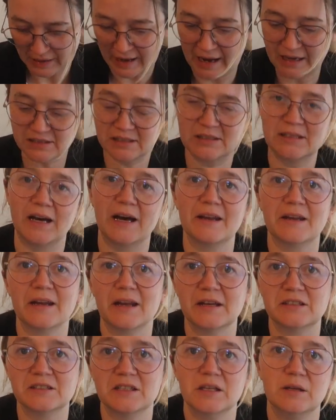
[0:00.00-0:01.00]
I started
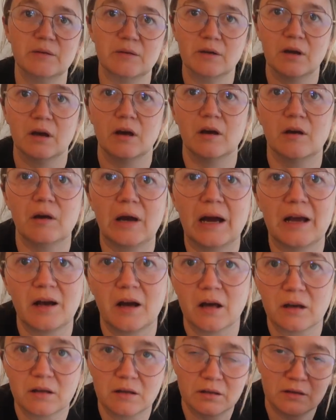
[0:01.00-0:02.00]
actually, uh, I
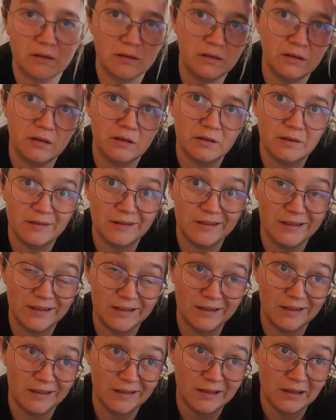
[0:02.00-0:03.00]
got
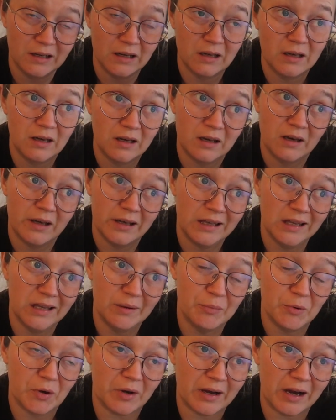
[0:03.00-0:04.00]
the
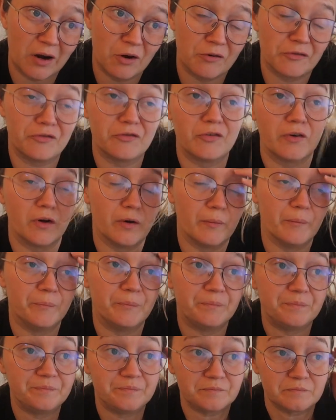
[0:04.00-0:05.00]
ebook out
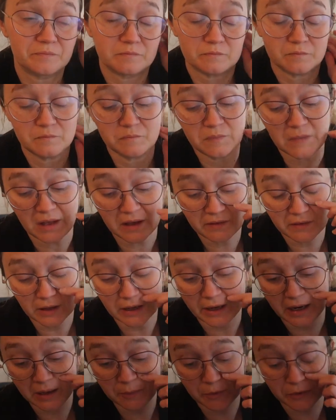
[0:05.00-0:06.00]
from the
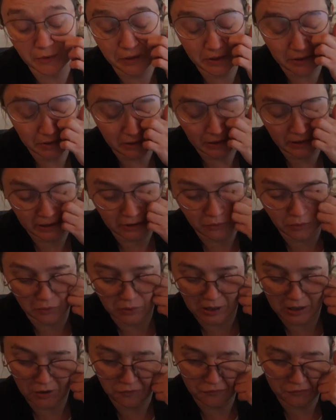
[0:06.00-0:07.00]
library. I don't know
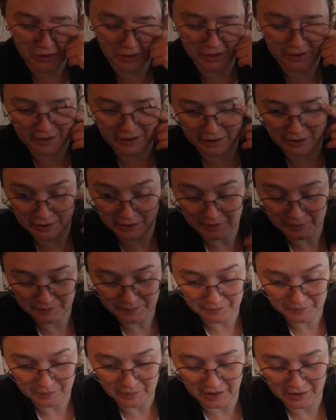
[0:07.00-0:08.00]
how far I got.
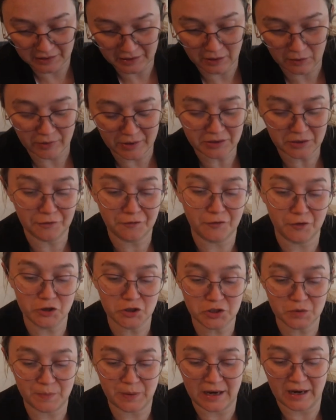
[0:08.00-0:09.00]
I think I read the
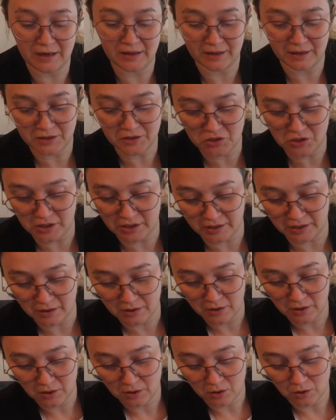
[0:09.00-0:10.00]
first part actually.
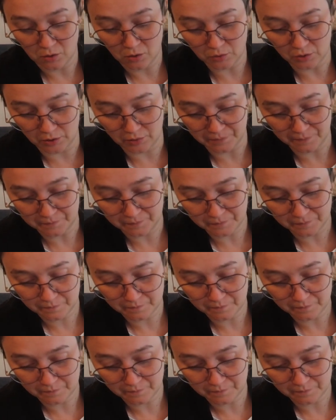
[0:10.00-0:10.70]
Hold on.